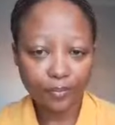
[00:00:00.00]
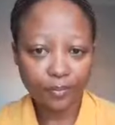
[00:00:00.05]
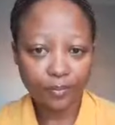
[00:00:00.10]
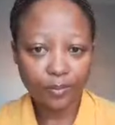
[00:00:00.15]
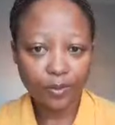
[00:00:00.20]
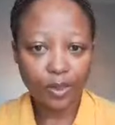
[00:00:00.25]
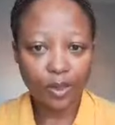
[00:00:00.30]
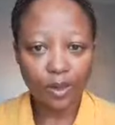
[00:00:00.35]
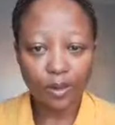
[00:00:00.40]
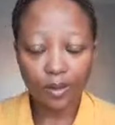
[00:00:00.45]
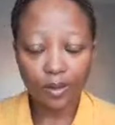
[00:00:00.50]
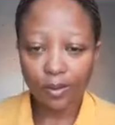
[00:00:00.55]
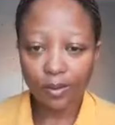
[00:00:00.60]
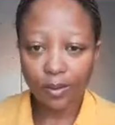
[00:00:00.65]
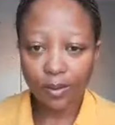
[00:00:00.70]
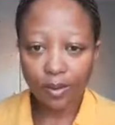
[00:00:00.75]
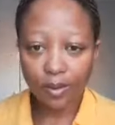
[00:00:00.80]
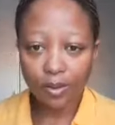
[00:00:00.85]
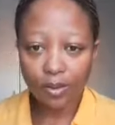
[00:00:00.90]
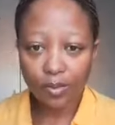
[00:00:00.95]
Okay,
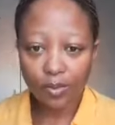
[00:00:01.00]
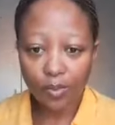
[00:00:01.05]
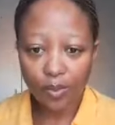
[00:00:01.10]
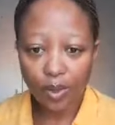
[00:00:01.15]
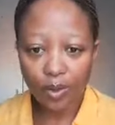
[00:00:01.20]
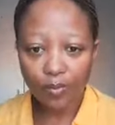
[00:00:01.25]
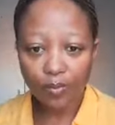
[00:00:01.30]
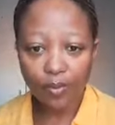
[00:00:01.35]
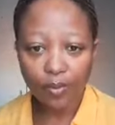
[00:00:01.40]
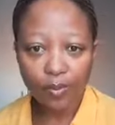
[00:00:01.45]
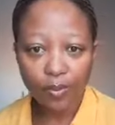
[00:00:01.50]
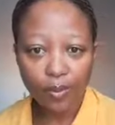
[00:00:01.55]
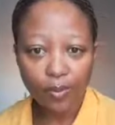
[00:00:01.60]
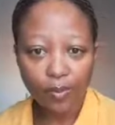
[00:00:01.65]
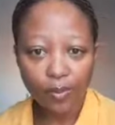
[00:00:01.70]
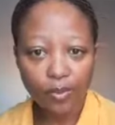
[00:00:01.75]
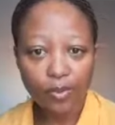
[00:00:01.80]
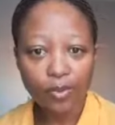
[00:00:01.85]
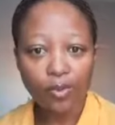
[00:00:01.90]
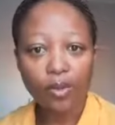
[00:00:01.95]
let's wait for
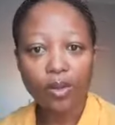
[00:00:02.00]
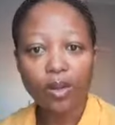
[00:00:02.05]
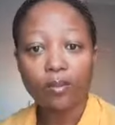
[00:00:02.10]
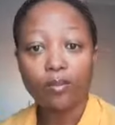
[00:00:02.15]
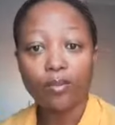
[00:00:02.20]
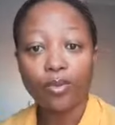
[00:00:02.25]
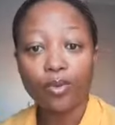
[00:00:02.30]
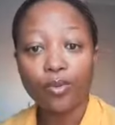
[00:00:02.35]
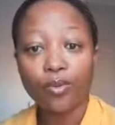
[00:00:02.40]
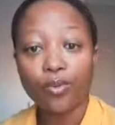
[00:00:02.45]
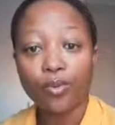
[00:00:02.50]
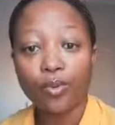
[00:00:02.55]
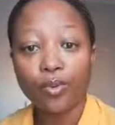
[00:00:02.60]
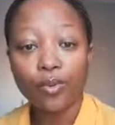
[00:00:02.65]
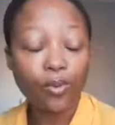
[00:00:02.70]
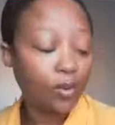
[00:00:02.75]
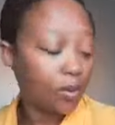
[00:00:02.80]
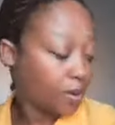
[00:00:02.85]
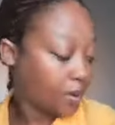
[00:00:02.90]
people to come through.